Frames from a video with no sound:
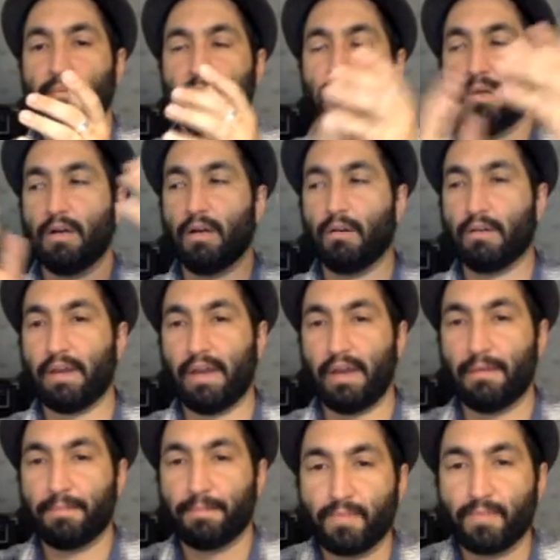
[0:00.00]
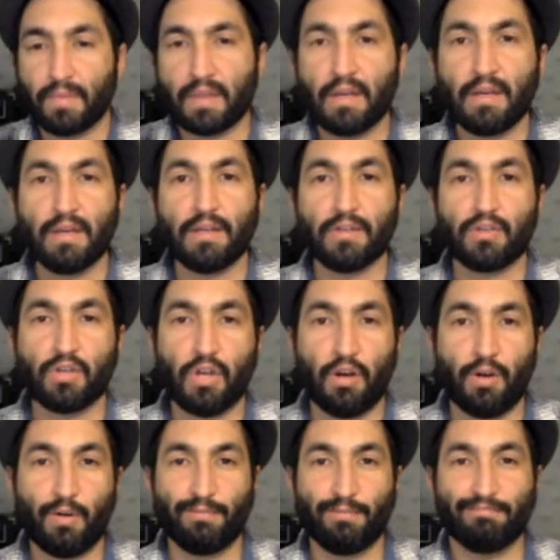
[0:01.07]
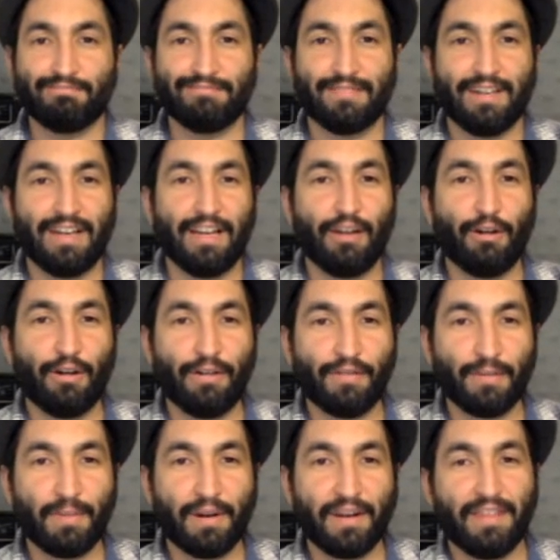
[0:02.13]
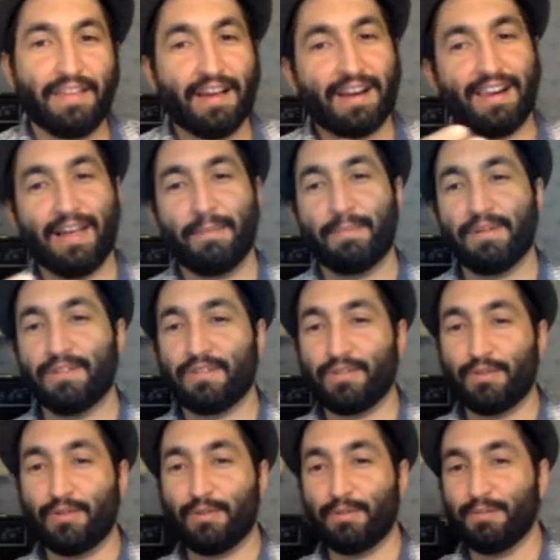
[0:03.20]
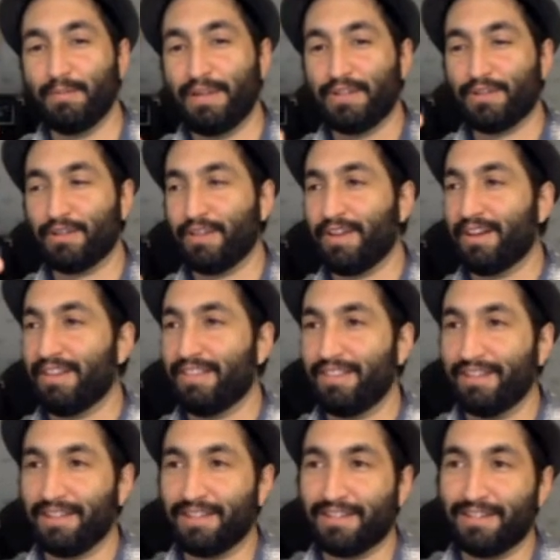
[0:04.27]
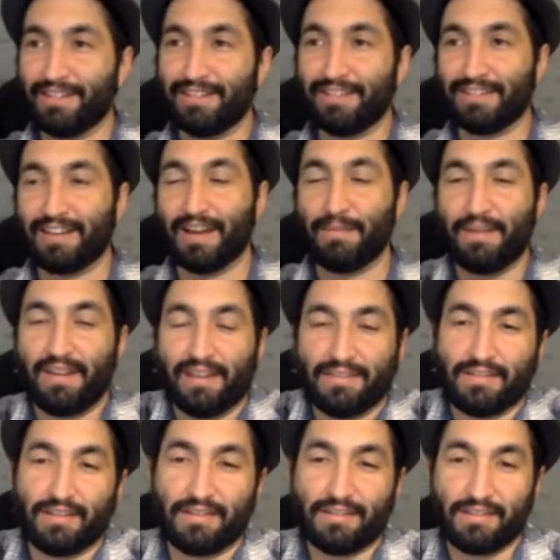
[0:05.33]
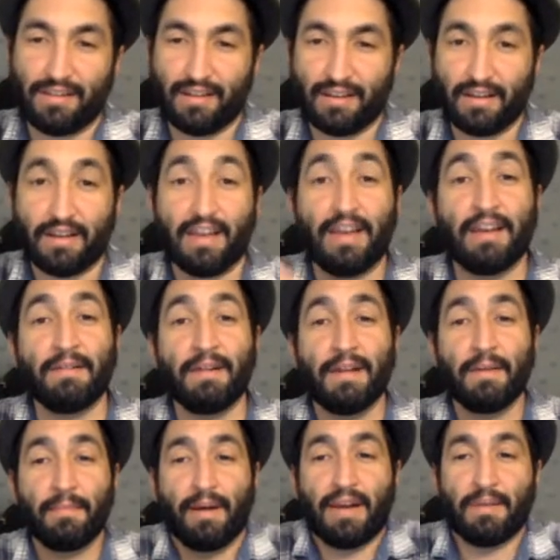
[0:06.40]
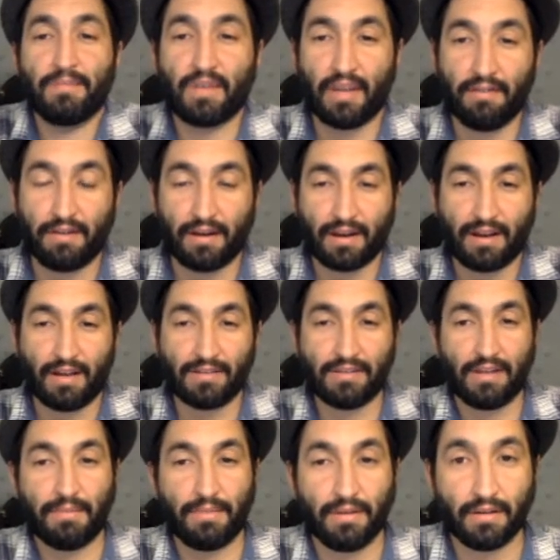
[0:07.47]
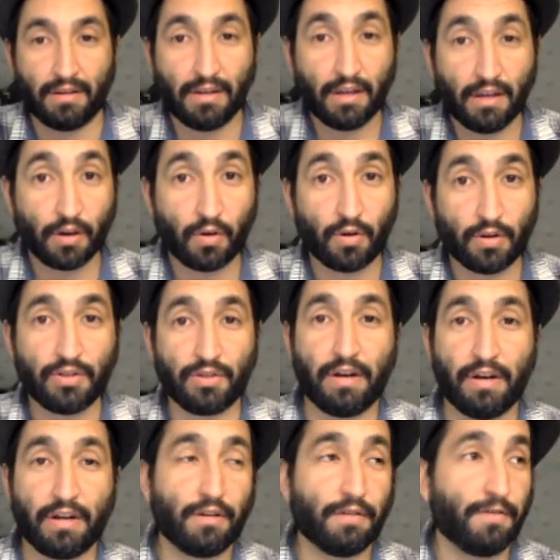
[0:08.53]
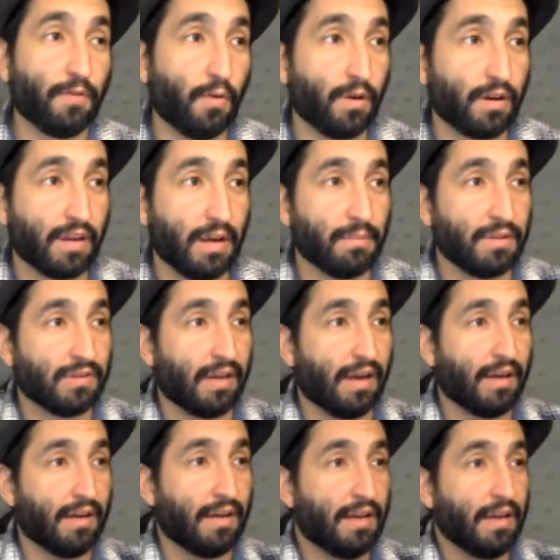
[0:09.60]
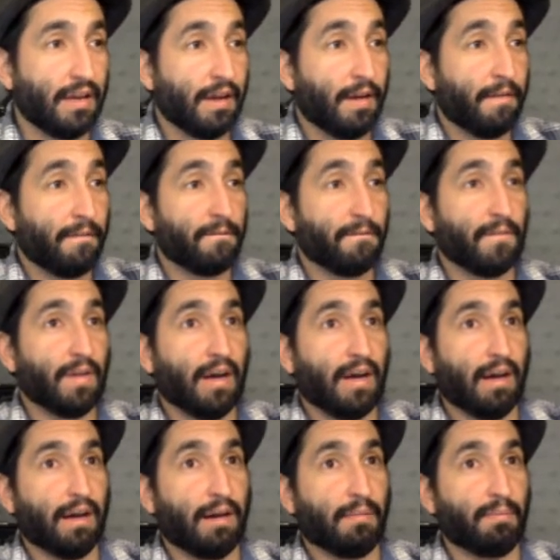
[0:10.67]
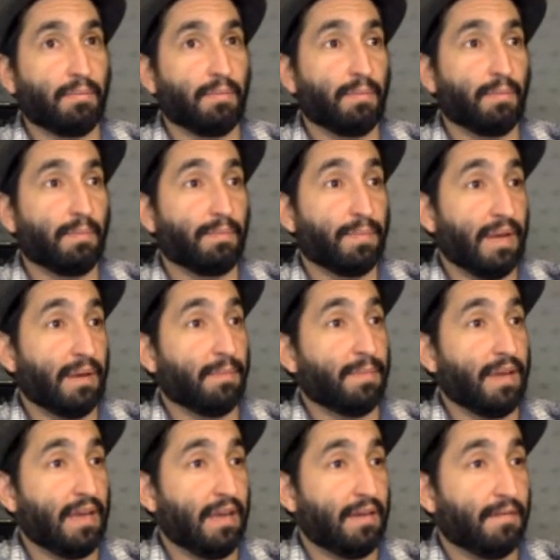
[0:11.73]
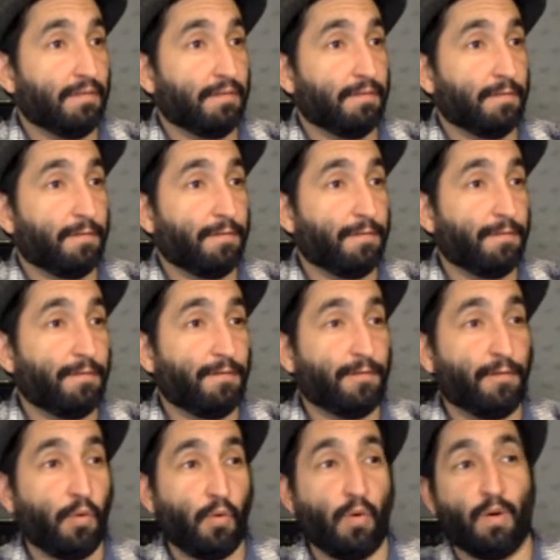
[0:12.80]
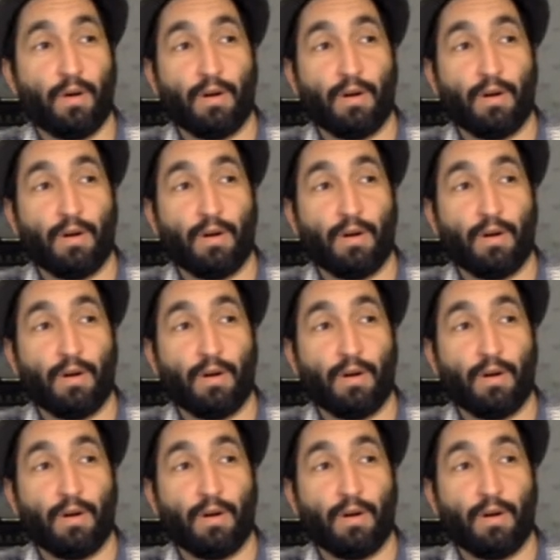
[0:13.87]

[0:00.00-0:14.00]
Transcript: Okay, so hello everybody. That clap is to make sure that the timing is on sync. Again, my name is Kayvon Acosta. I'm the course director for game design PMP 4.